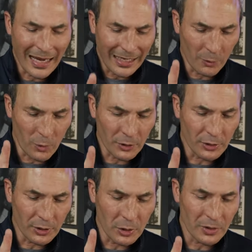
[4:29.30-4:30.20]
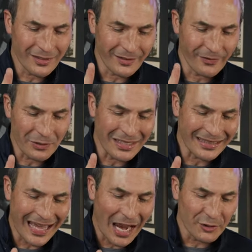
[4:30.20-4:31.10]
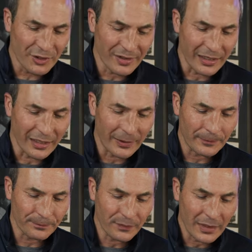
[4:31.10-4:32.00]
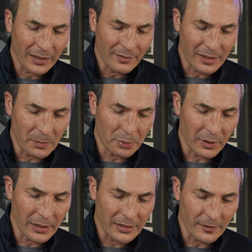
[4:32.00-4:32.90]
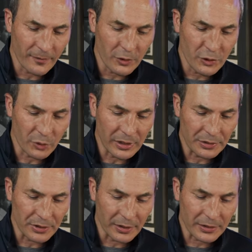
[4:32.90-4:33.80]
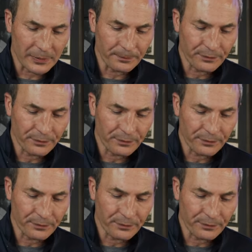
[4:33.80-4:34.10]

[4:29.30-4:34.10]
And I want you to notice the very last thing that he prays in verse 26.